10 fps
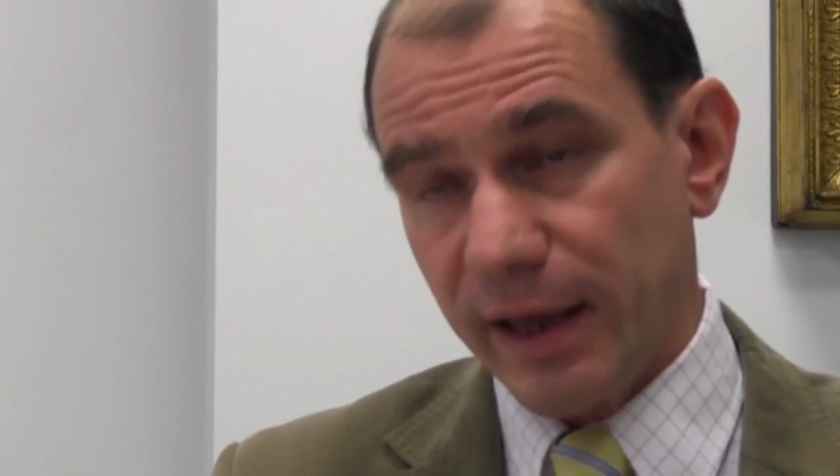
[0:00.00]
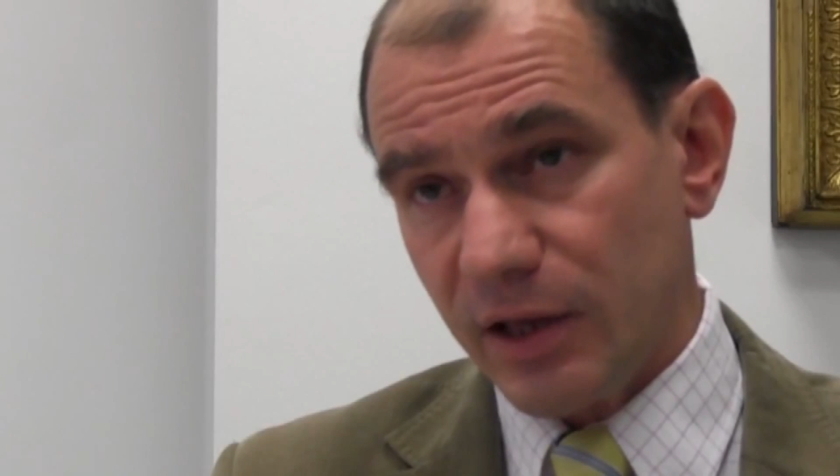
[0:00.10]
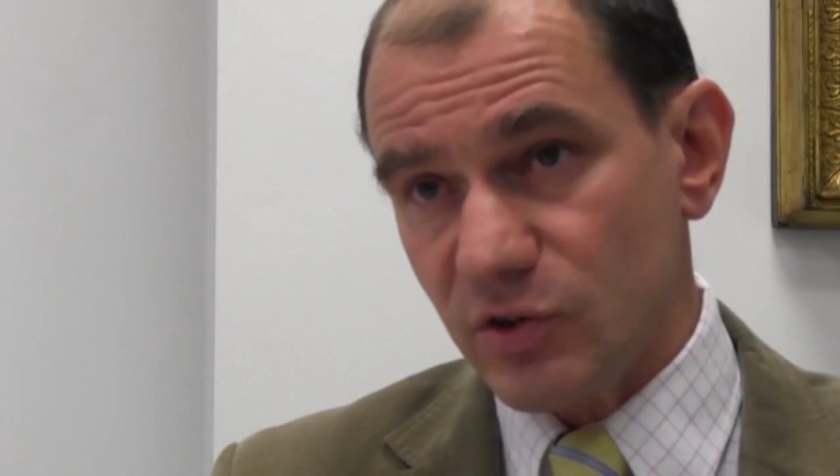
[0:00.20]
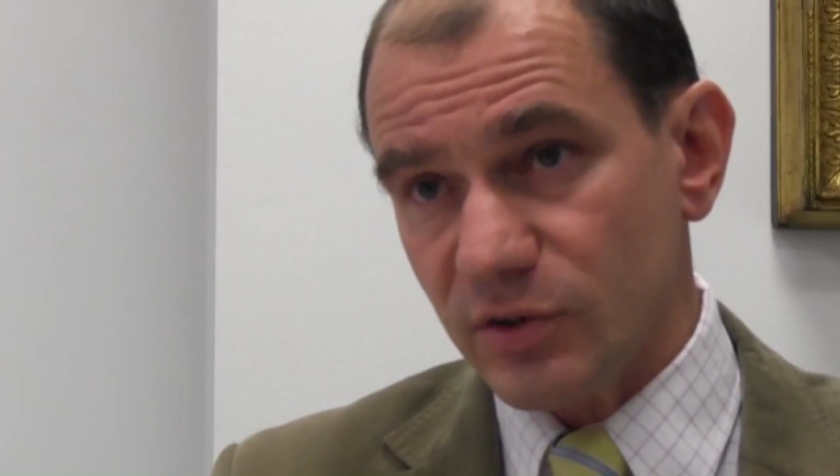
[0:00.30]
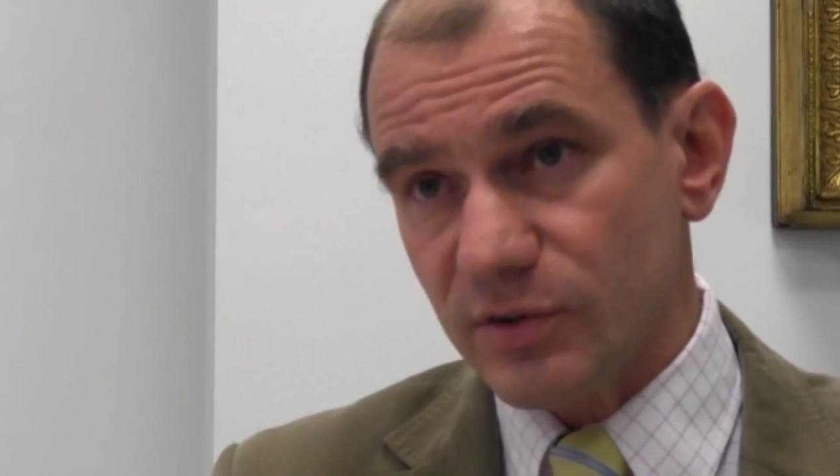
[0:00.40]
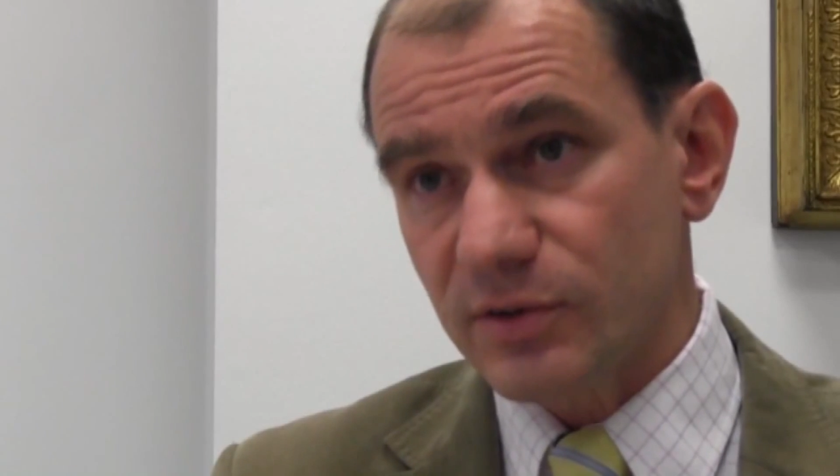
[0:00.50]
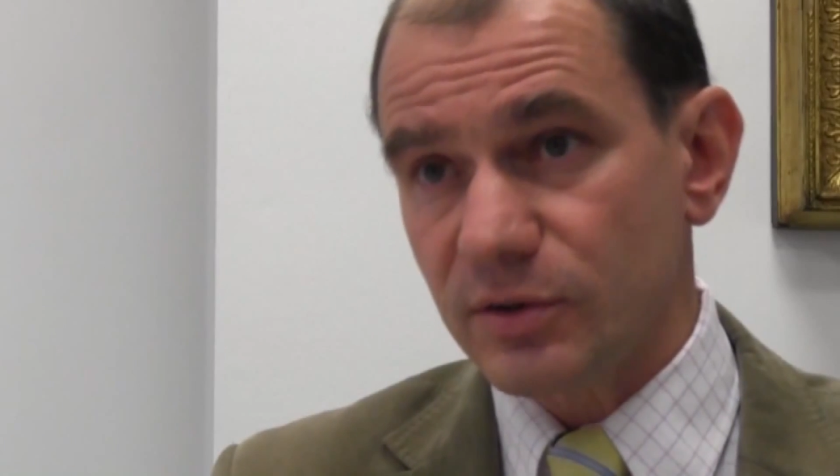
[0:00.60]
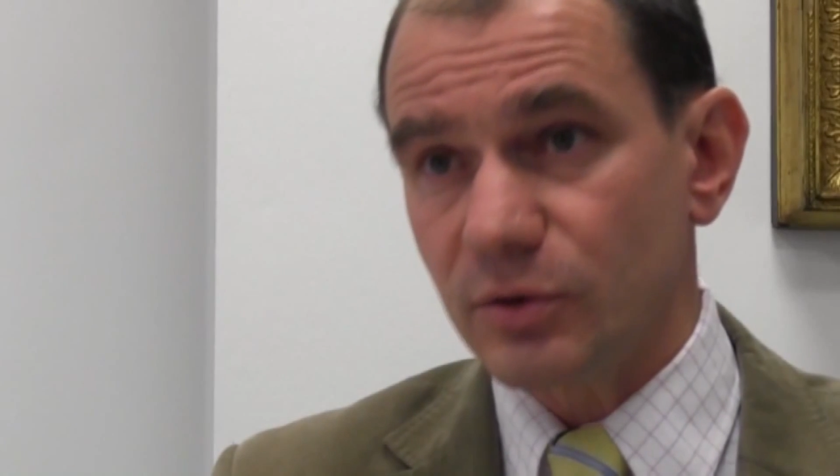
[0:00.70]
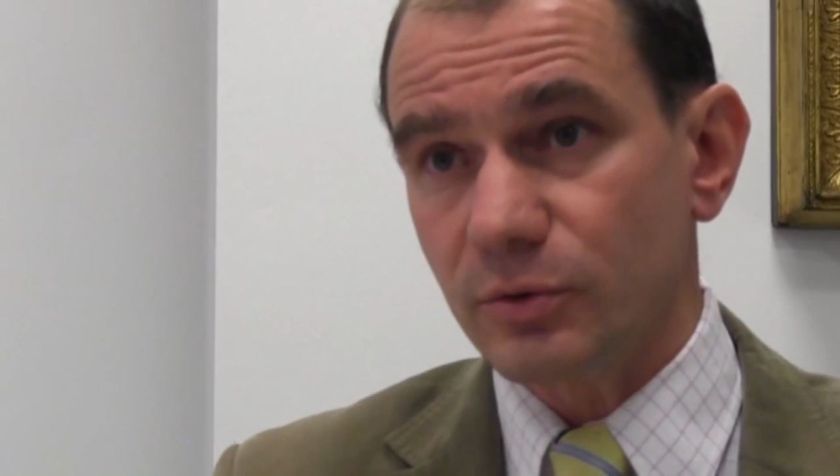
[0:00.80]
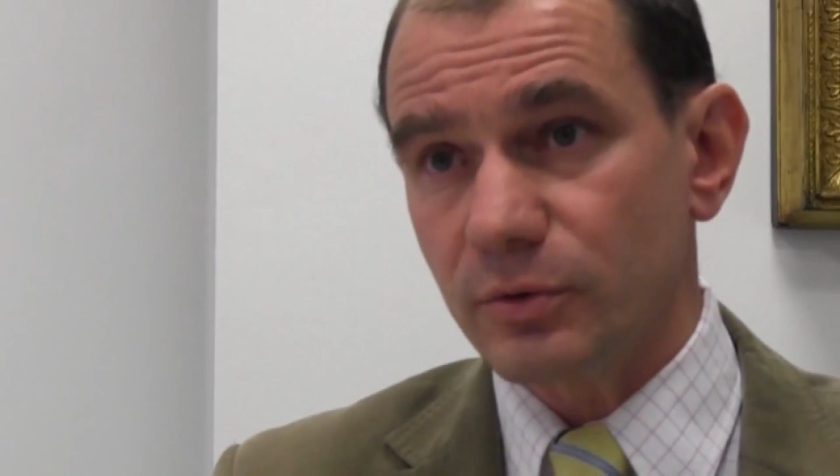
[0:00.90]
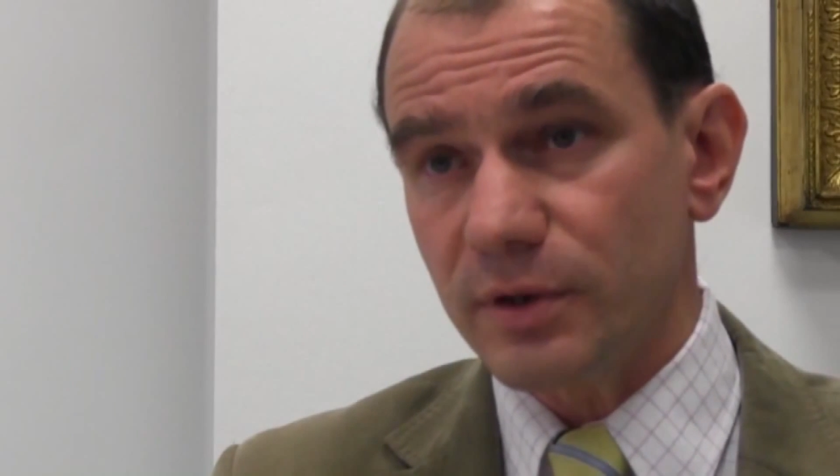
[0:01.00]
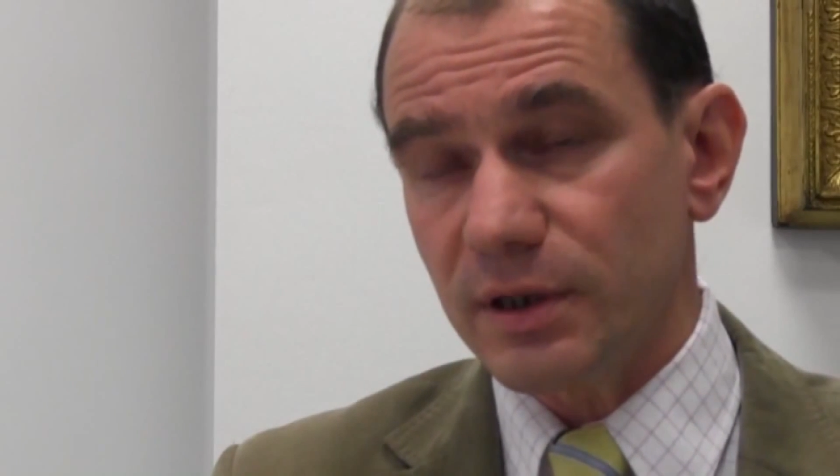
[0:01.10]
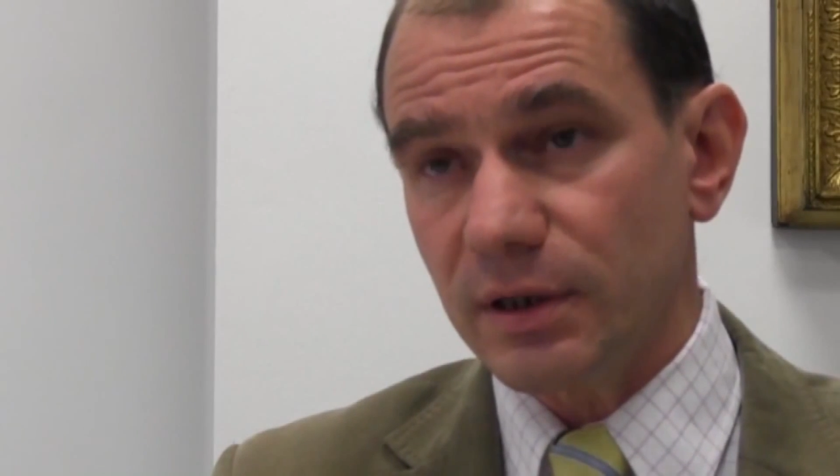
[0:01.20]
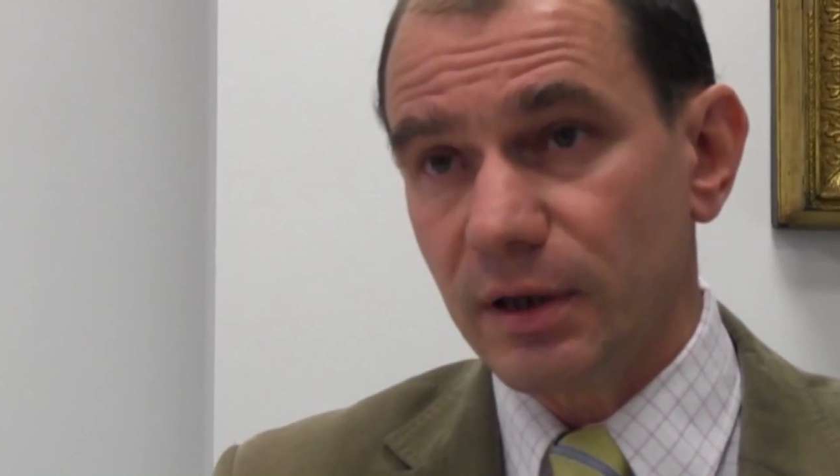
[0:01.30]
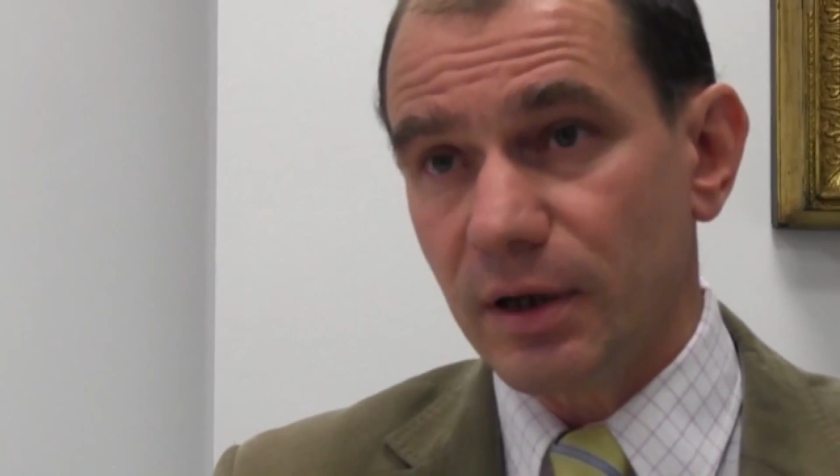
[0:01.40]
agents to
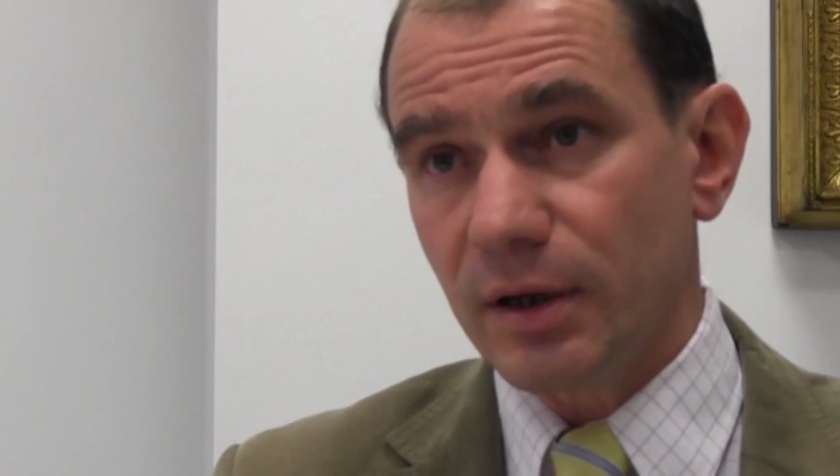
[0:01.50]
the